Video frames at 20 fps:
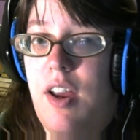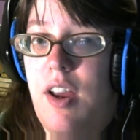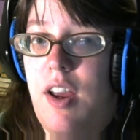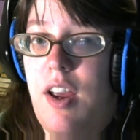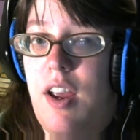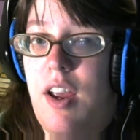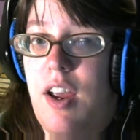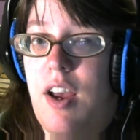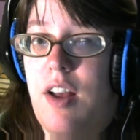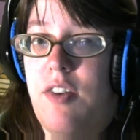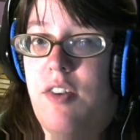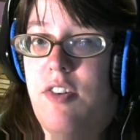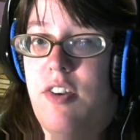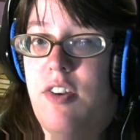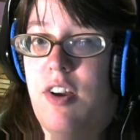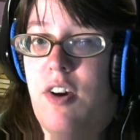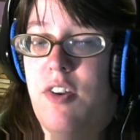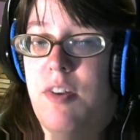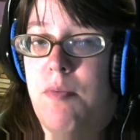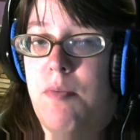And she
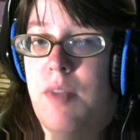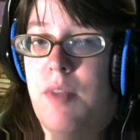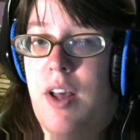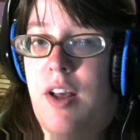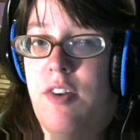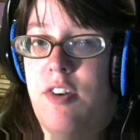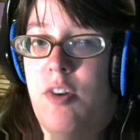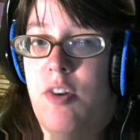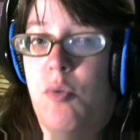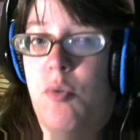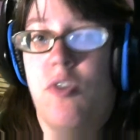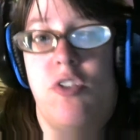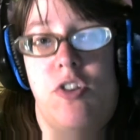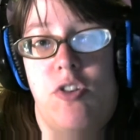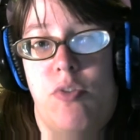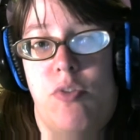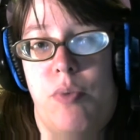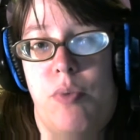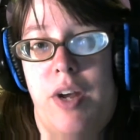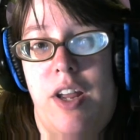tells him that she was
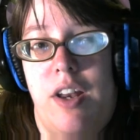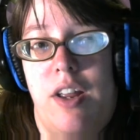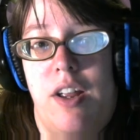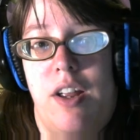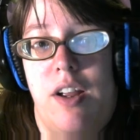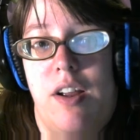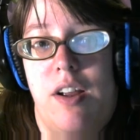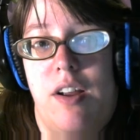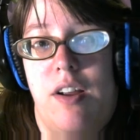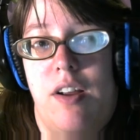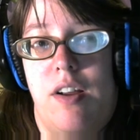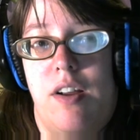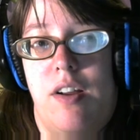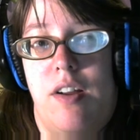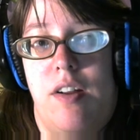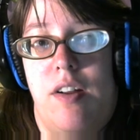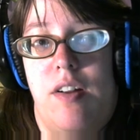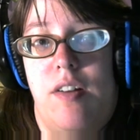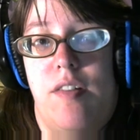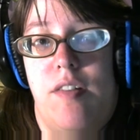just waiting
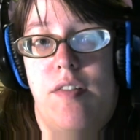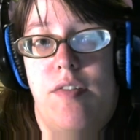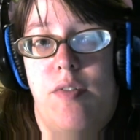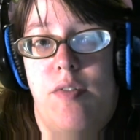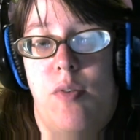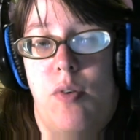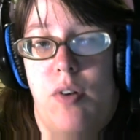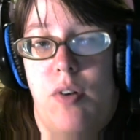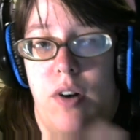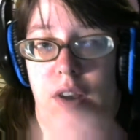for